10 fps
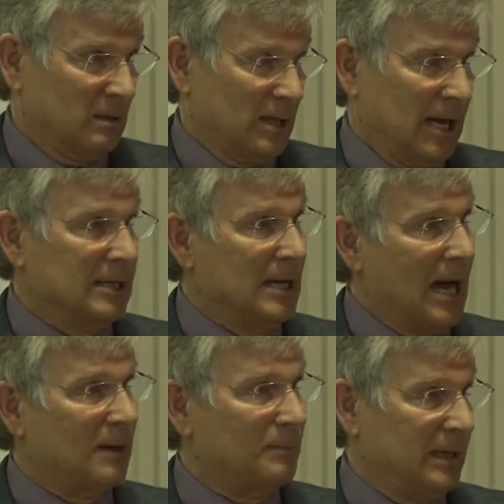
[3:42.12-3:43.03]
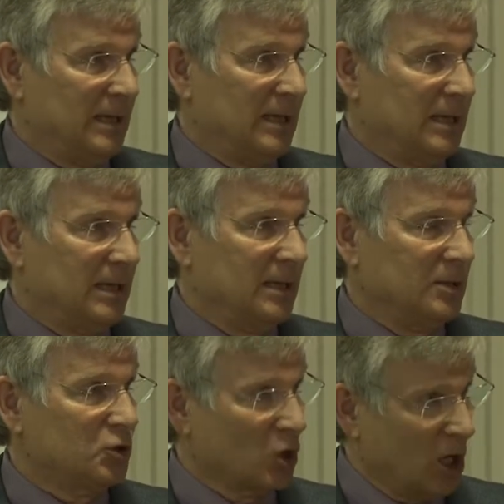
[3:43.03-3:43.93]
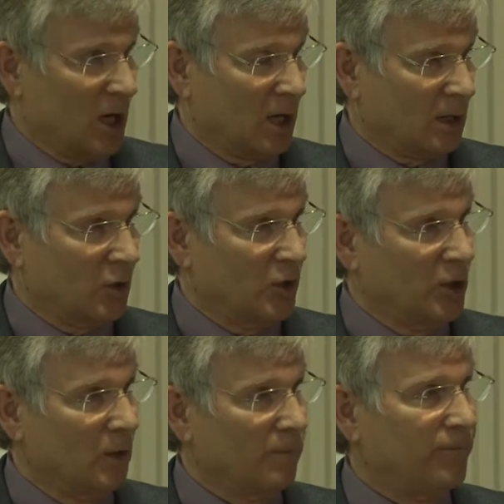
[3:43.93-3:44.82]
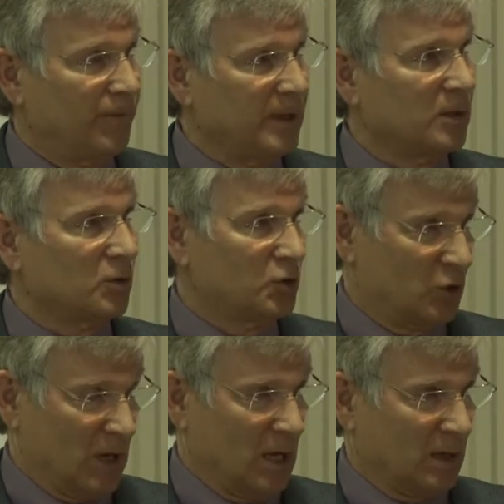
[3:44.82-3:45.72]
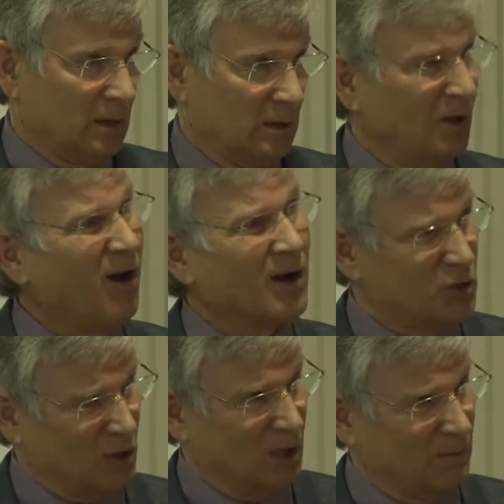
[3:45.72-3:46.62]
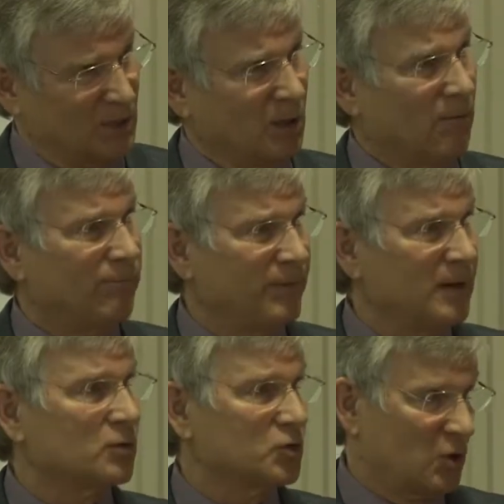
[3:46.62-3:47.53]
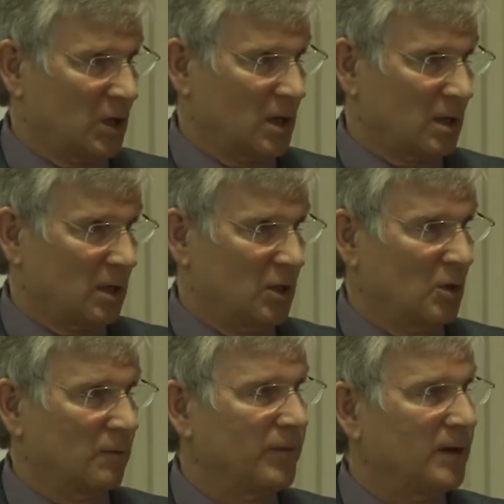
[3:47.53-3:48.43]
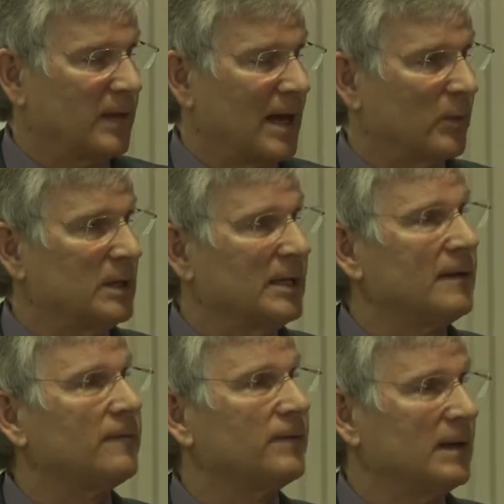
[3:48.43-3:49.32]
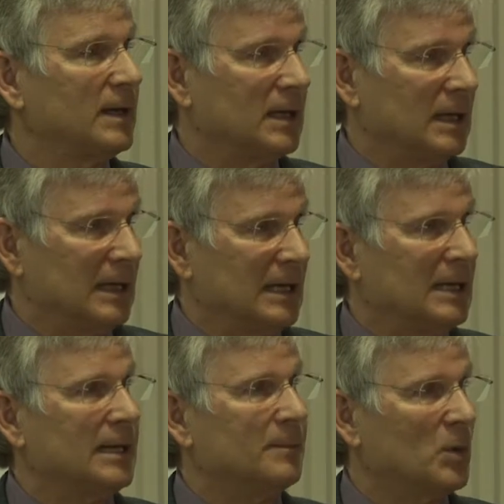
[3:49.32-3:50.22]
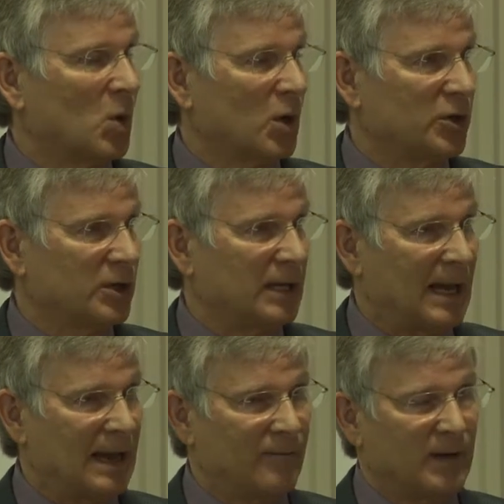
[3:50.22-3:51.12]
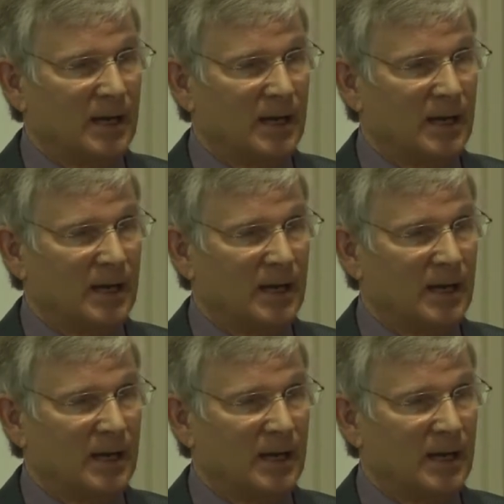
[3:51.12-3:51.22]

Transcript: and not be drunk, or you don't feel drunk. You are drunk, but you don't feel drunk. You don't feel that relief anymore. You can have